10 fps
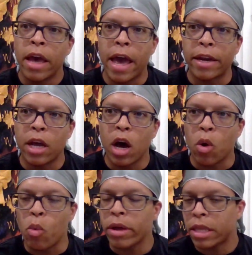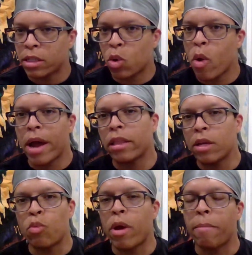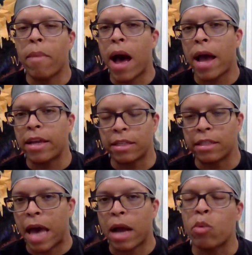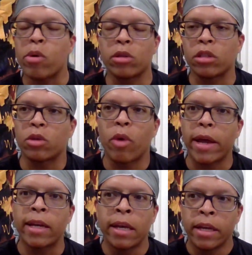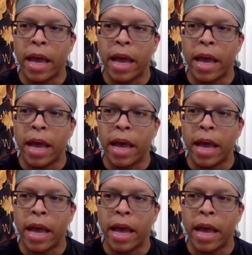And one that's quietly went by is Zach Wilson, right?